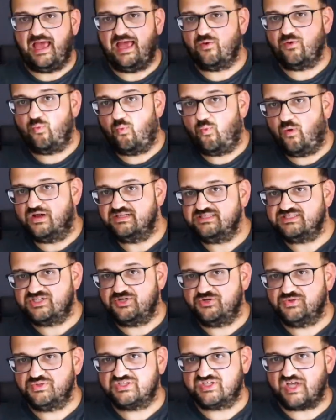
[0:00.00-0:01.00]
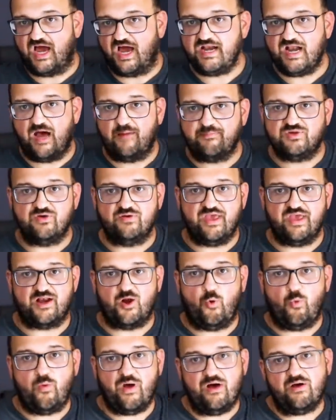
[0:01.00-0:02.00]
And once you sign up, you'll get
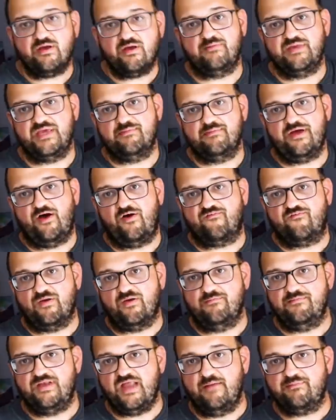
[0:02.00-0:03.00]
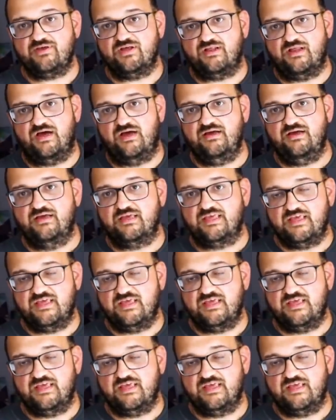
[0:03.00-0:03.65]
a welcome email from Nebula